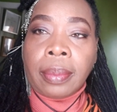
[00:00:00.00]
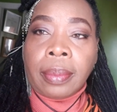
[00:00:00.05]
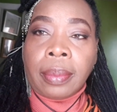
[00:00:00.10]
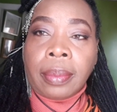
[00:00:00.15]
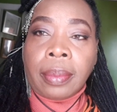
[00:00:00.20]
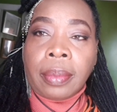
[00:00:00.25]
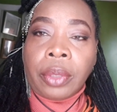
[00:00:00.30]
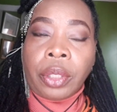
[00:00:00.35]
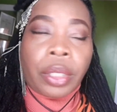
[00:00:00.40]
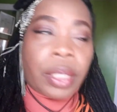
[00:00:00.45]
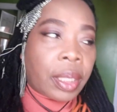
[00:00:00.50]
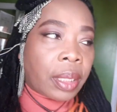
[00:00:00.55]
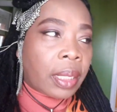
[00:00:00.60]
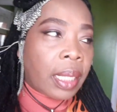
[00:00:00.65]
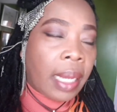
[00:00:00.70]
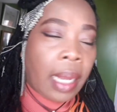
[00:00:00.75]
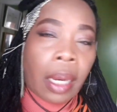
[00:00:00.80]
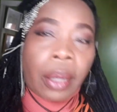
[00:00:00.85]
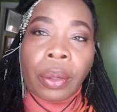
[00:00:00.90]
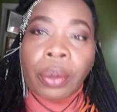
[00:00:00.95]
And so
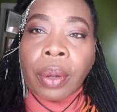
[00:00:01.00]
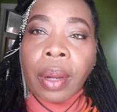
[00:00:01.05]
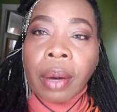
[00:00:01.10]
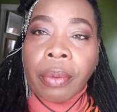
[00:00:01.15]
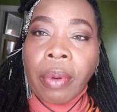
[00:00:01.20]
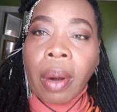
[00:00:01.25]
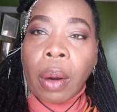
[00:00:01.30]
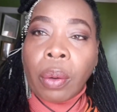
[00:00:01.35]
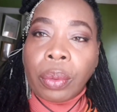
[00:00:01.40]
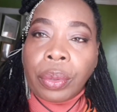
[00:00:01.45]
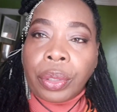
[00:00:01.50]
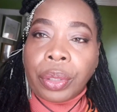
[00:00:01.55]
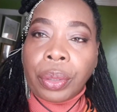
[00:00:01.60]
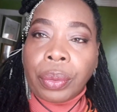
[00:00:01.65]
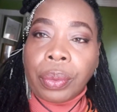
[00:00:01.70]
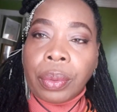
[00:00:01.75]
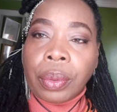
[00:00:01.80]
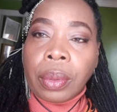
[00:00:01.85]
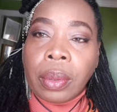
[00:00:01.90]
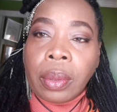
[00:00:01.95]
when you're around these
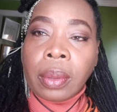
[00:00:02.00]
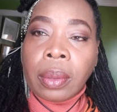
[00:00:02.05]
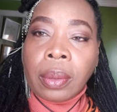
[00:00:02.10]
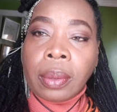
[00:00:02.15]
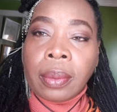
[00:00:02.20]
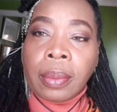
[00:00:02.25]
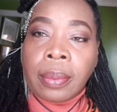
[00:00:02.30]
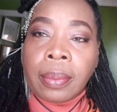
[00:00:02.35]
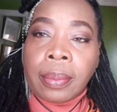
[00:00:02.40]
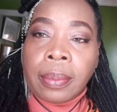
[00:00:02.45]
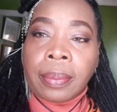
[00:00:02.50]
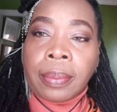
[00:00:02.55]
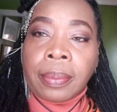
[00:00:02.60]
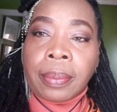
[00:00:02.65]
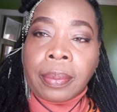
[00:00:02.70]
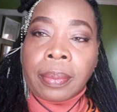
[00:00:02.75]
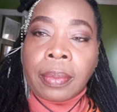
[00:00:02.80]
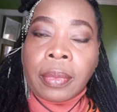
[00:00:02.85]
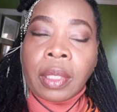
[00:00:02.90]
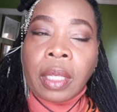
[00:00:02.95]
folks, you feel like you have to
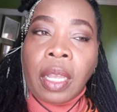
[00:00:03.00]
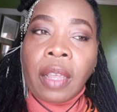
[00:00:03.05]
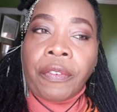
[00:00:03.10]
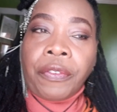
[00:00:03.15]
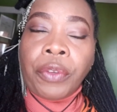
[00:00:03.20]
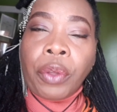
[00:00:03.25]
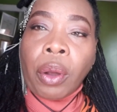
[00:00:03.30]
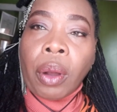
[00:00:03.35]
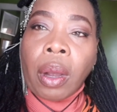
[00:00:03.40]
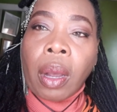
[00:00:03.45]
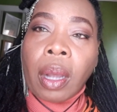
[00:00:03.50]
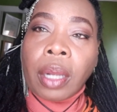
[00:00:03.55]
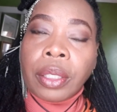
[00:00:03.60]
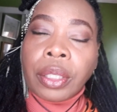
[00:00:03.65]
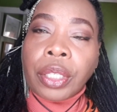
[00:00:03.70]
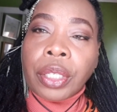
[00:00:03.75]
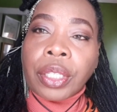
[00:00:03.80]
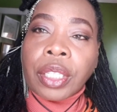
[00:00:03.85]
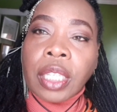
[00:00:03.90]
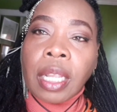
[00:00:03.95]
be walking on
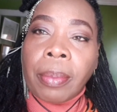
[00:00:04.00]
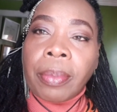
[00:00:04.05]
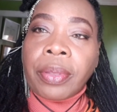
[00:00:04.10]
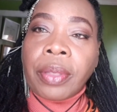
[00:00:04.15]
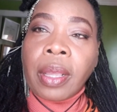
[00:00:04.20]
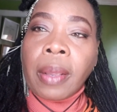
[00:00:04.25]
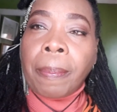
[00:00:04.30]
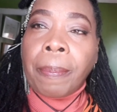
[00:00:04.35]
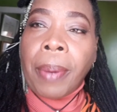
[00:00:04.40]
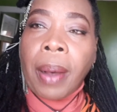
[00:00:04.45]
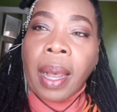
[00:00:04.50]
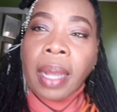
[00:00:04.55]
eggshells.